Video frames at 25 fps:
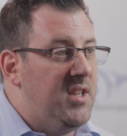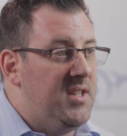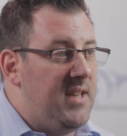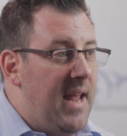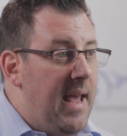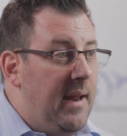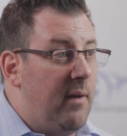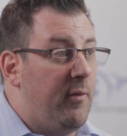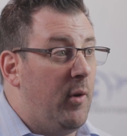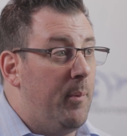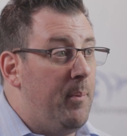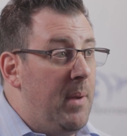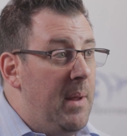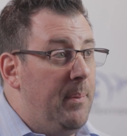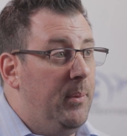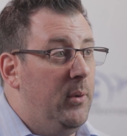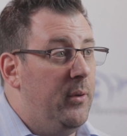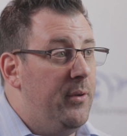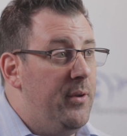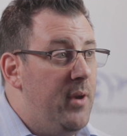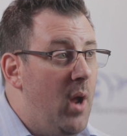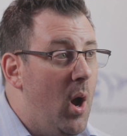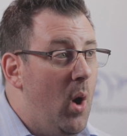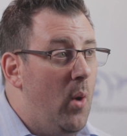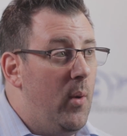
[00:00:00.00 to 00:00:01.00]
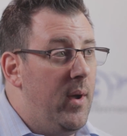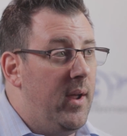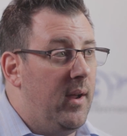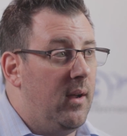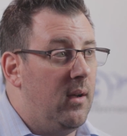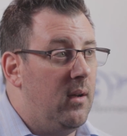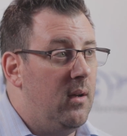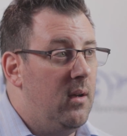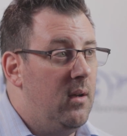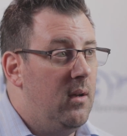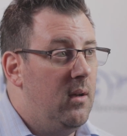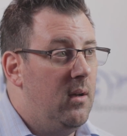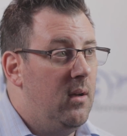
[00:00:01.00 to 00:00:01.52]
standard for people
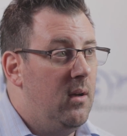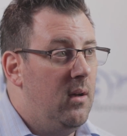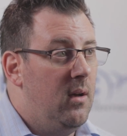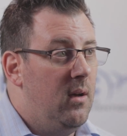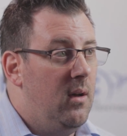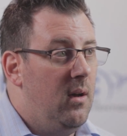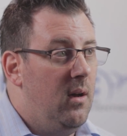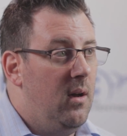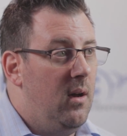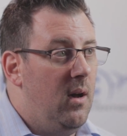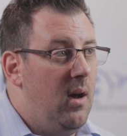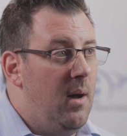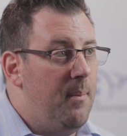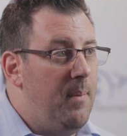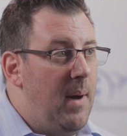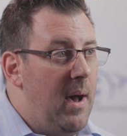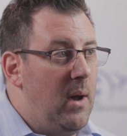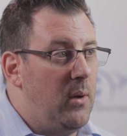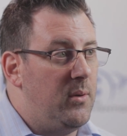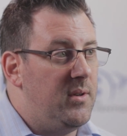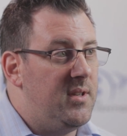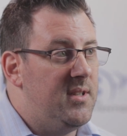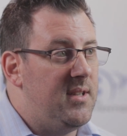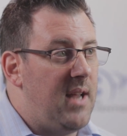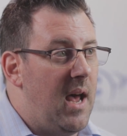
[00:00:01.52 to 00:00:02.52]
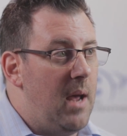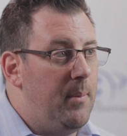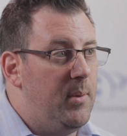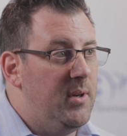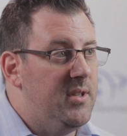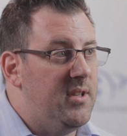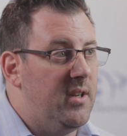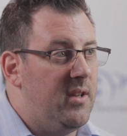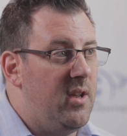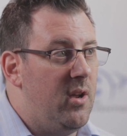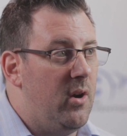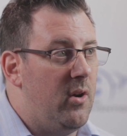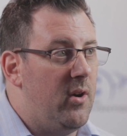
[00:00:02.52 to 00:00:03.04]
knowing about
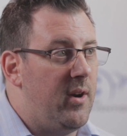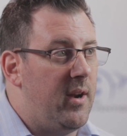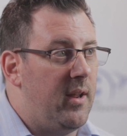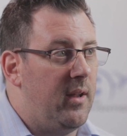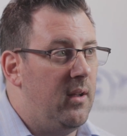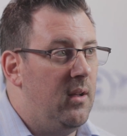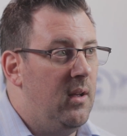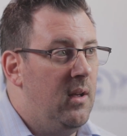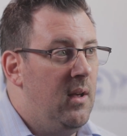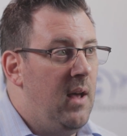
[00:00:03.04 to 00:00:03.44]
cybersecurity.